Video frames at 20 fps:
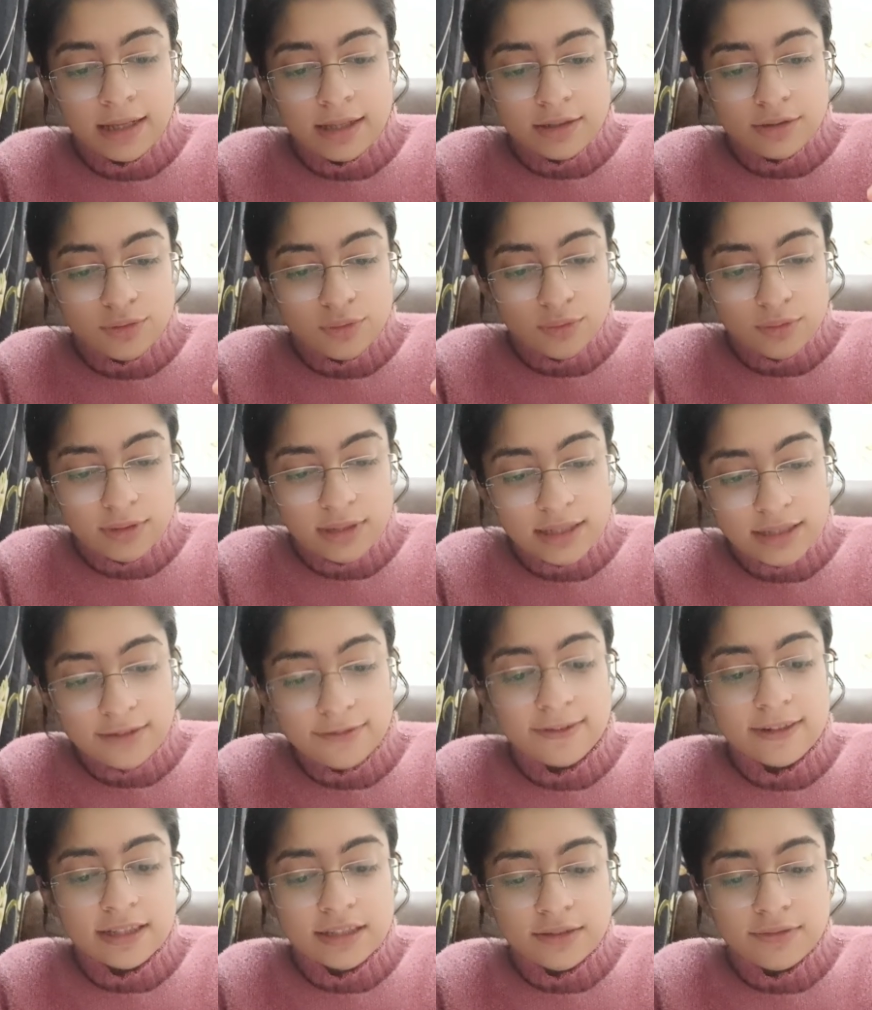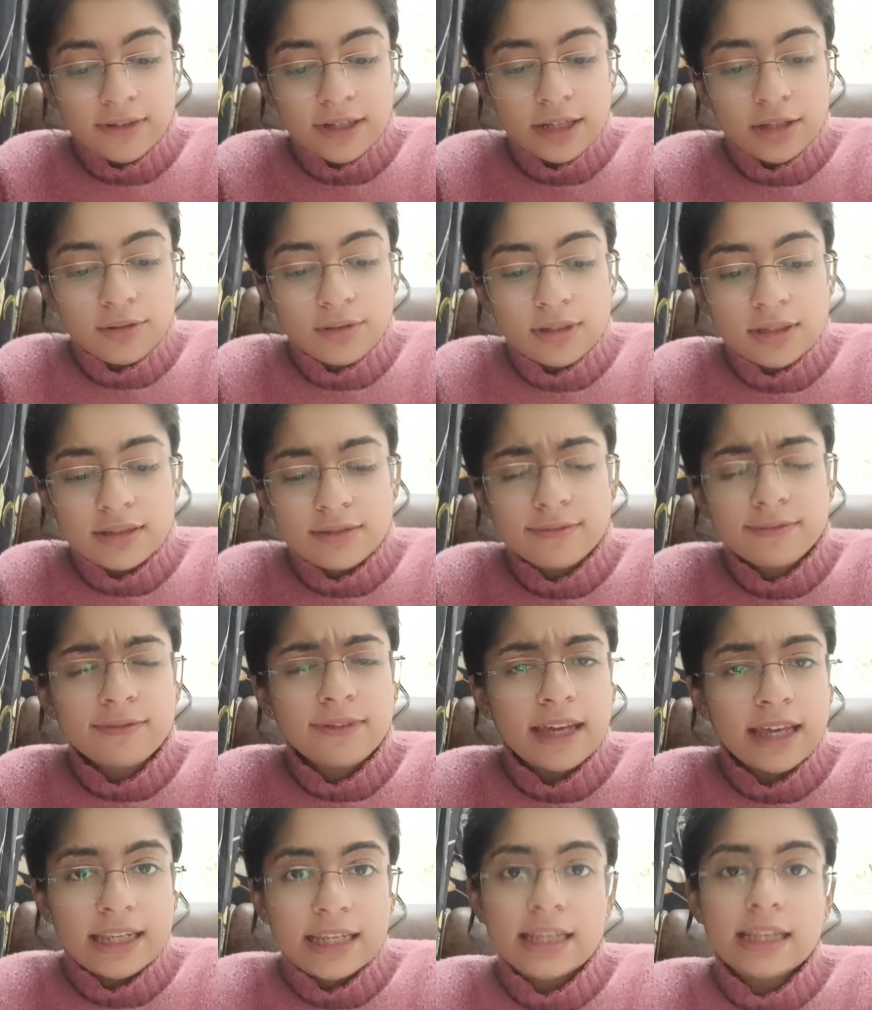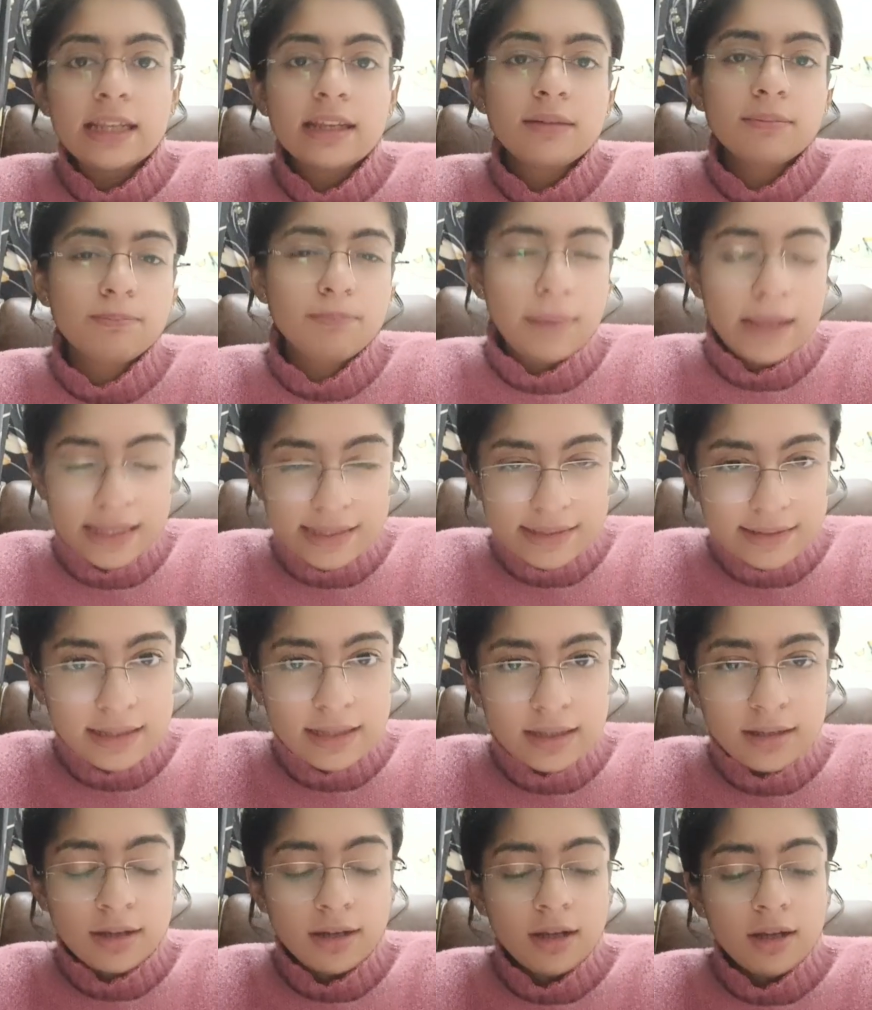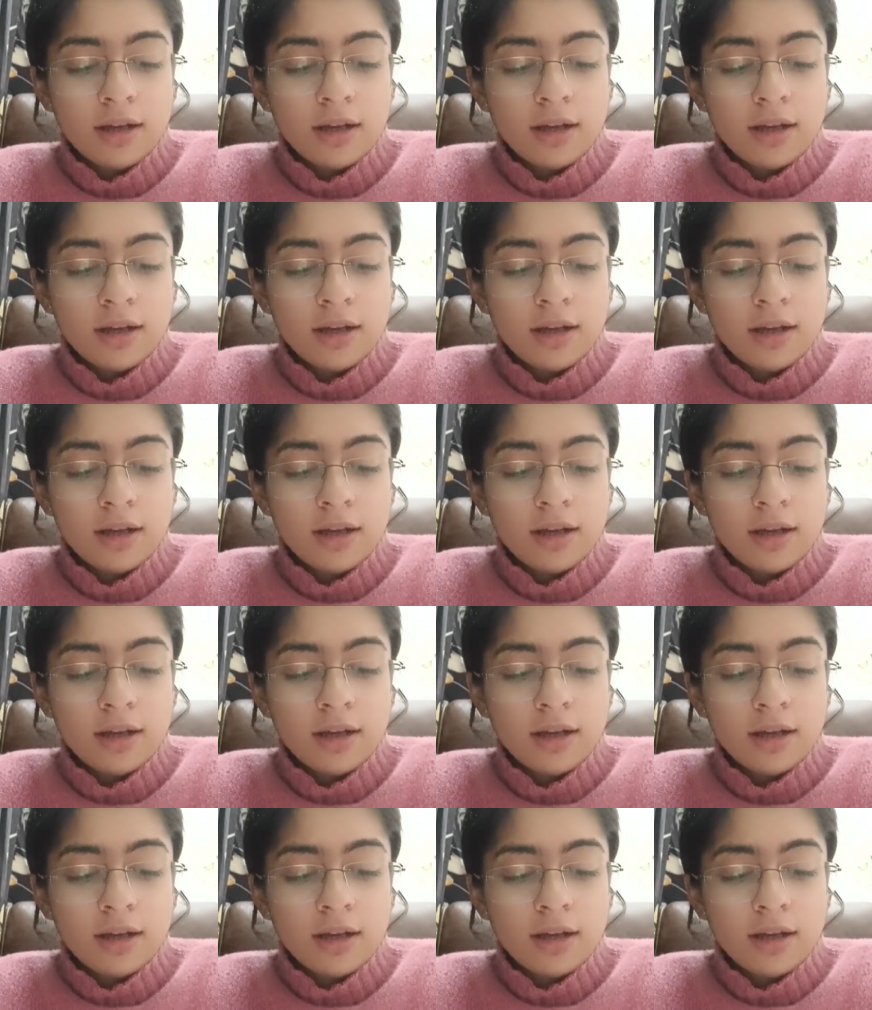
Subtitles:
So this first video is very basic.